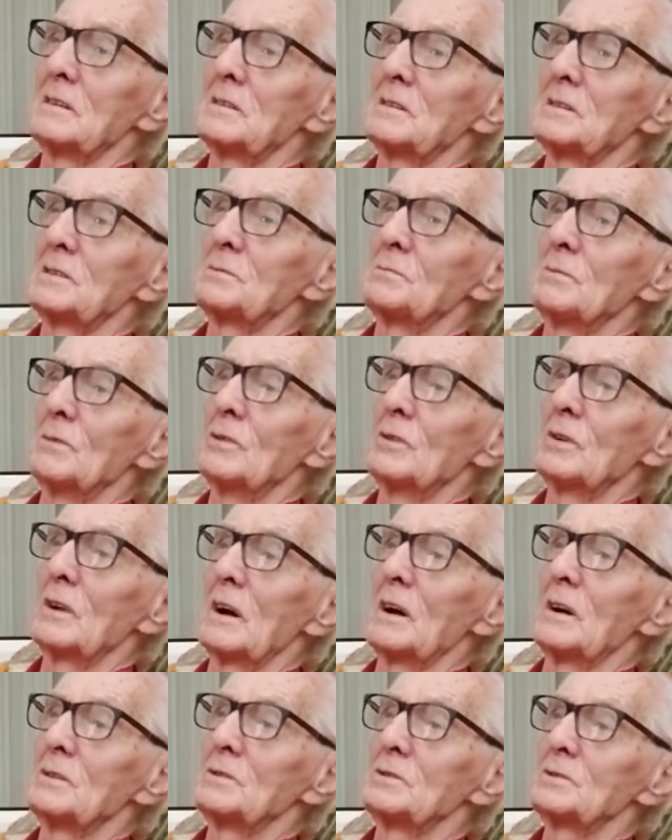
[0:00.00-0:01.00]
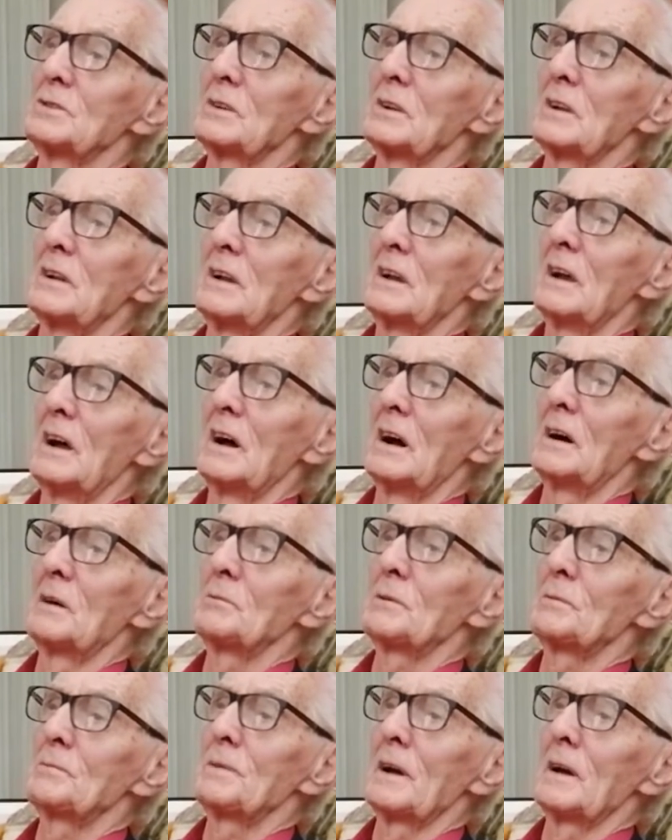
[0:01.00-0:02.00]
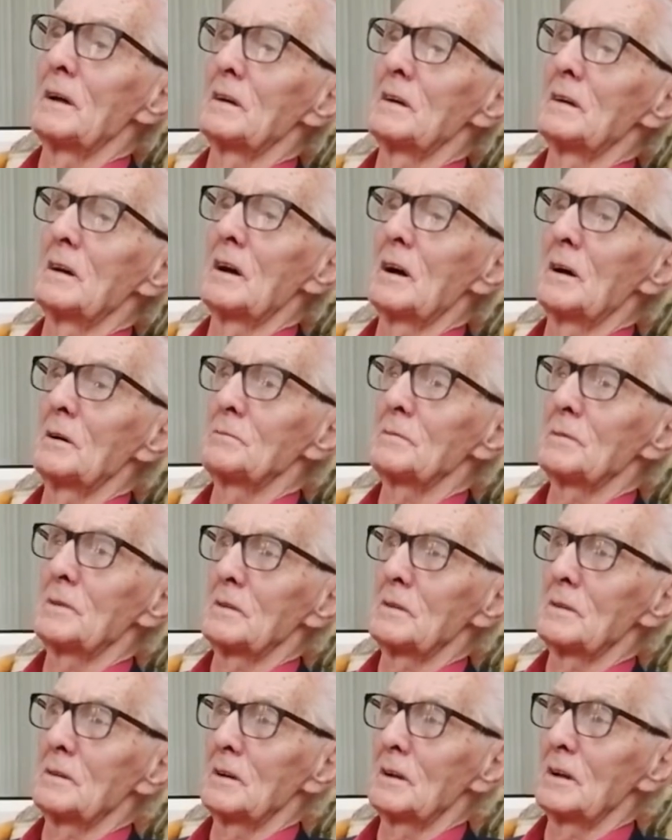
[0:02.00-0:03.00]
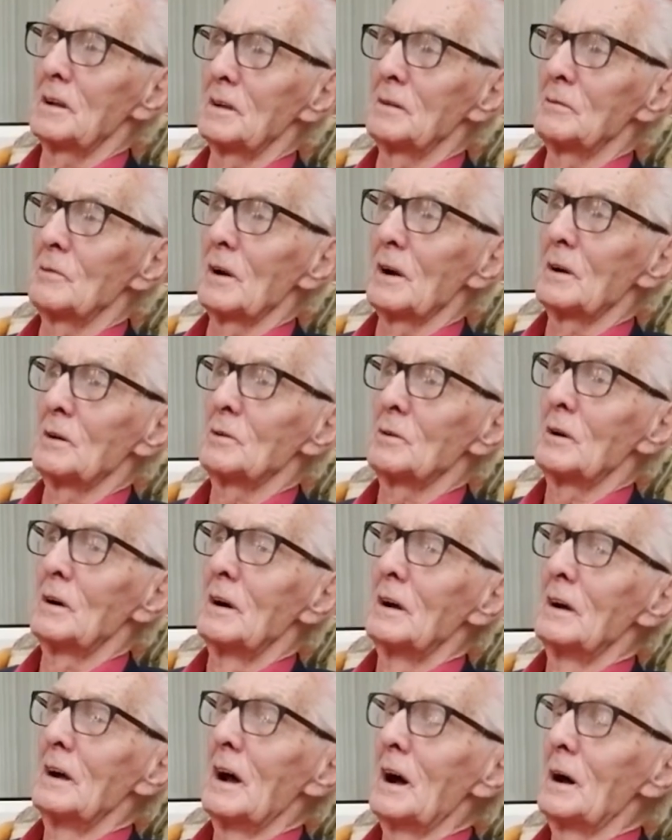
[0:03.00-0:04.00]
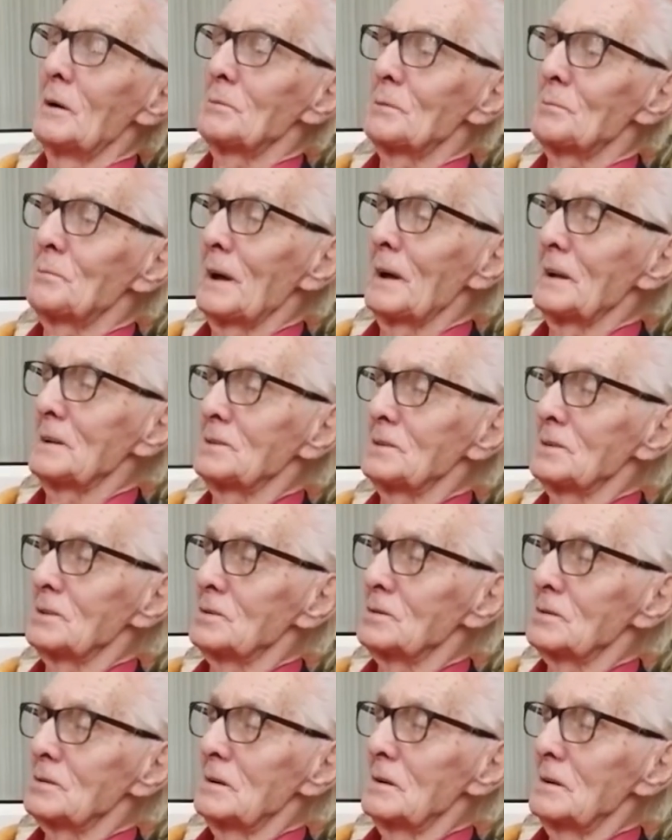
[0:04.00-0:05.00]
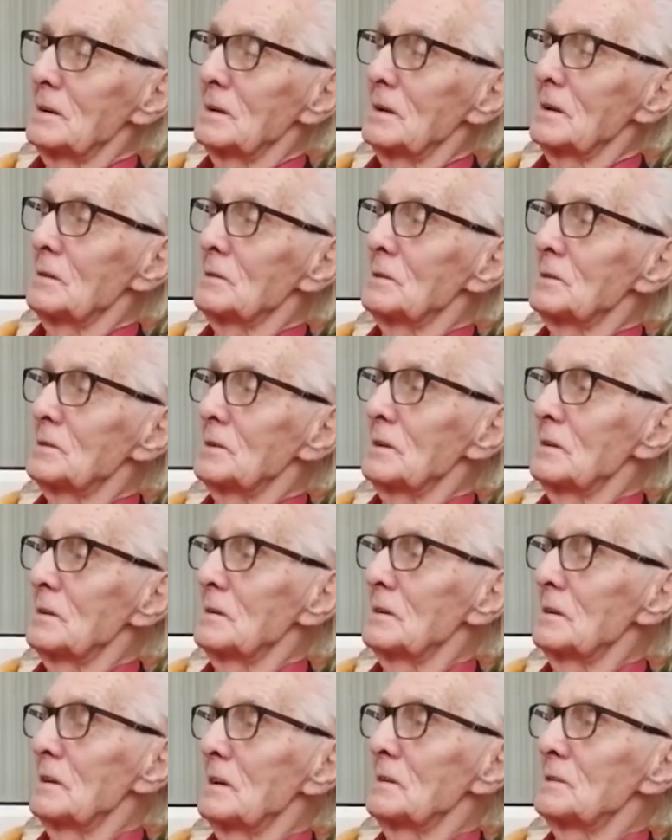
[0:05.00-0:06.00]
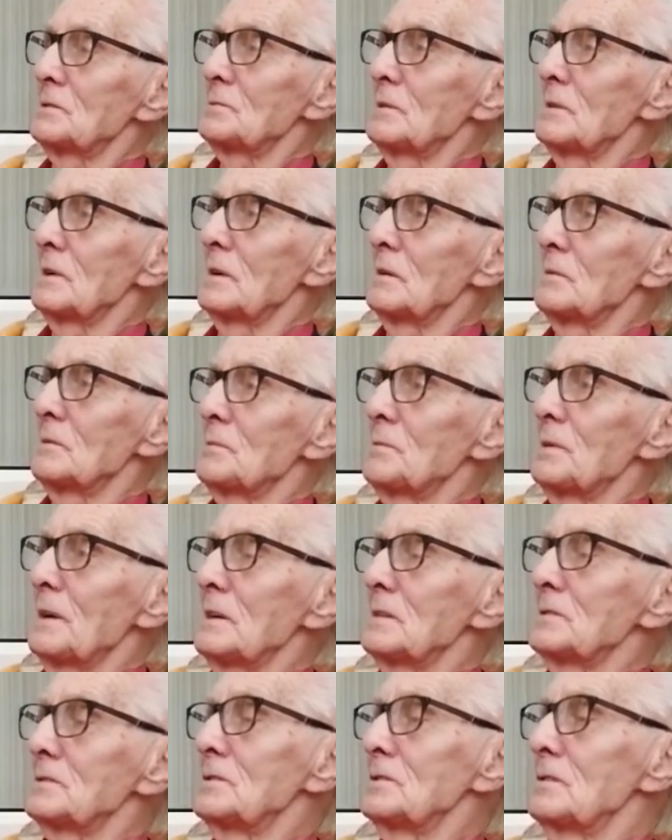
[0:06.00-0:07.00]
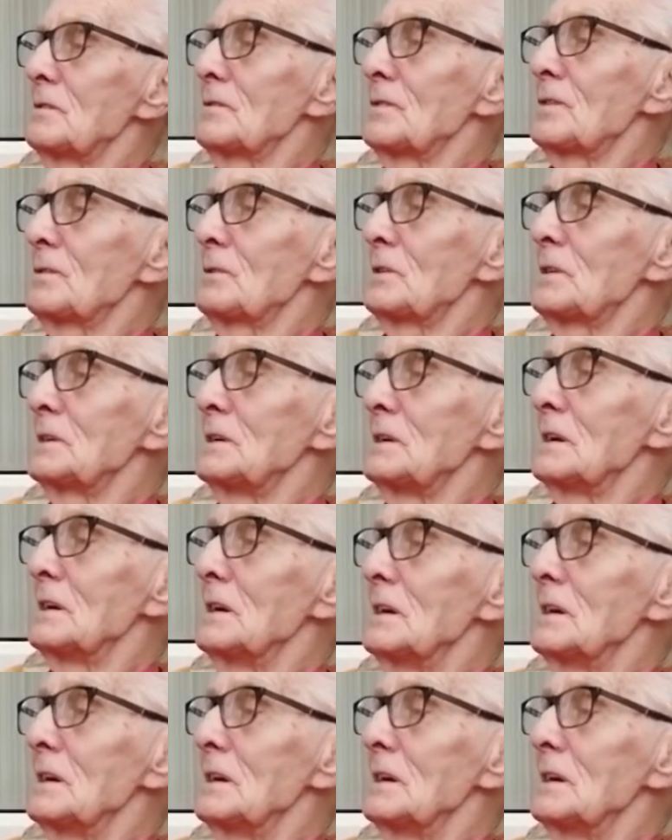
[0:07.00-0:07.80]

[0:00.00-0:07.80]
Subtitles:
small house up in a row, up a passage. That was the last one up a passage of 3.